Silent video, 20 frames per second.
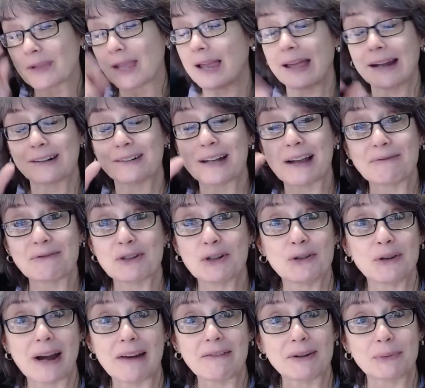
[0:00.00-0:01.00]
I don't have to
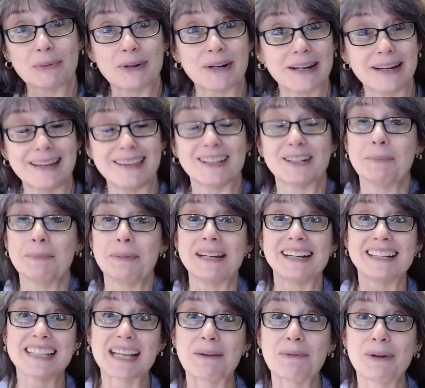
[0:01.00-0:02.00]
drive to work either
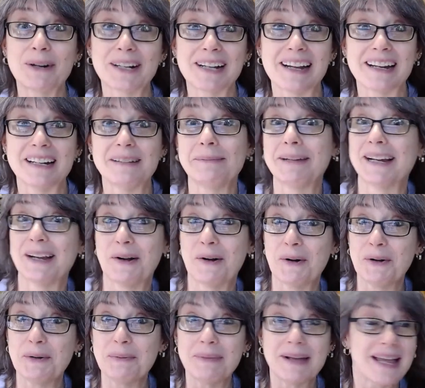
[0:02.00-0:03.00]
because I work out of my
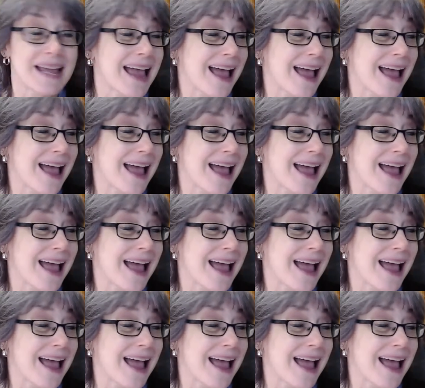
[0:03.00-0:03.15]
home.